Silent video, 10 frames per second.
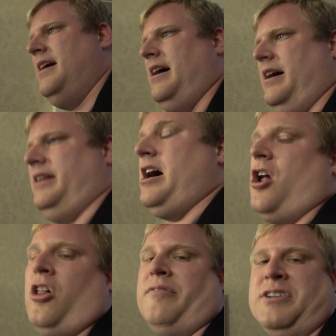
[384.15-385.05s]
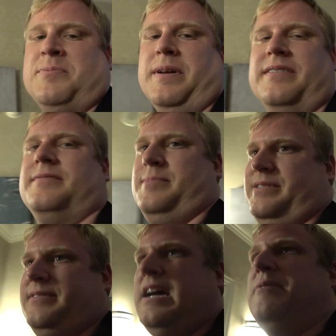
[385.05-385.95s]
Uh, not all of us, but
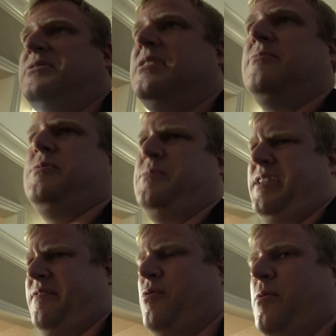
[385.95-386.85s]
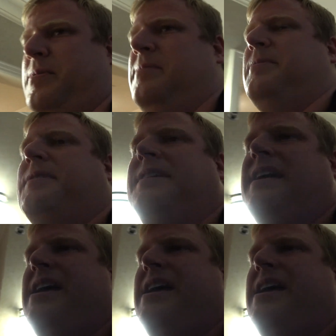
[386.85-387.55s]
but I was in a room with like four people,